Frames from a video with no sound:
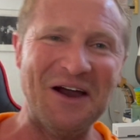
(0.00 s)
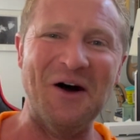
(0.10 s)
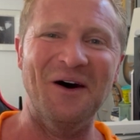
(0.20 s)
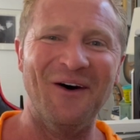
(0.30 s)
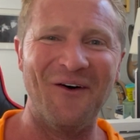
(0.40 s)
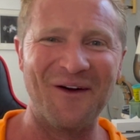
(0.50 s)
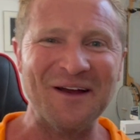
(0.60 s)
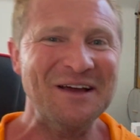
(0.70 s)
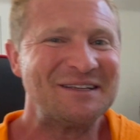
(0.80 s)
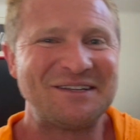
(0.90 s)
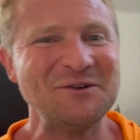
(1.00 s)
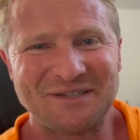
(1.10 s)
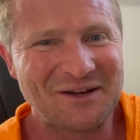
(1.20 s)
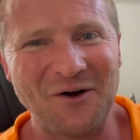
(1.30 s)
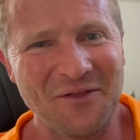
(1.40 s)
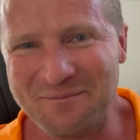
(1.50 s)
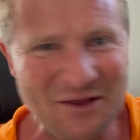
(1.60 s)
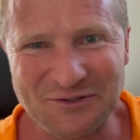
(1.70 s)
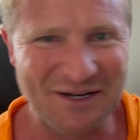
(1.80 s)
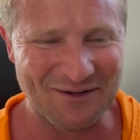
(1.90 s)
or Seussical the
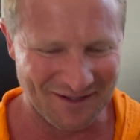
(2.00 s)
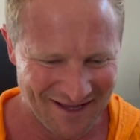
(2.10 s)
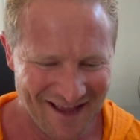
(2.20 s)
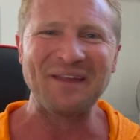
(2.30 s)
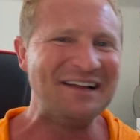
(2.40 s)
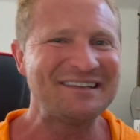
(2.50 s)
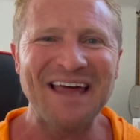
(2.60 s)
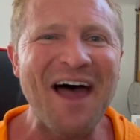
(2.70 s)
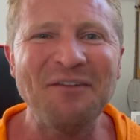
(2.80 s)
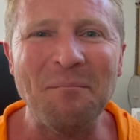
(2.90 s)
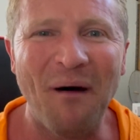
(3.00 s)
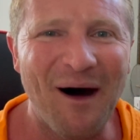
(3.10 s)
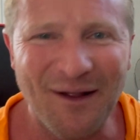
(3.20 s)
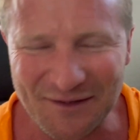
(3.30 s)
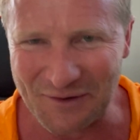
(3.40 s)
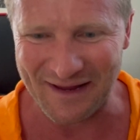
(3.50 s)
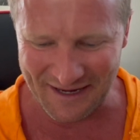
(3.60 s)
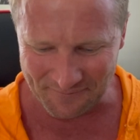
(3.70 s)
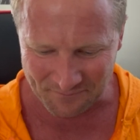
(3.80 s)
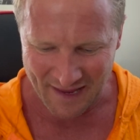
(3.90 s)
Musical. I just have a ball doing it.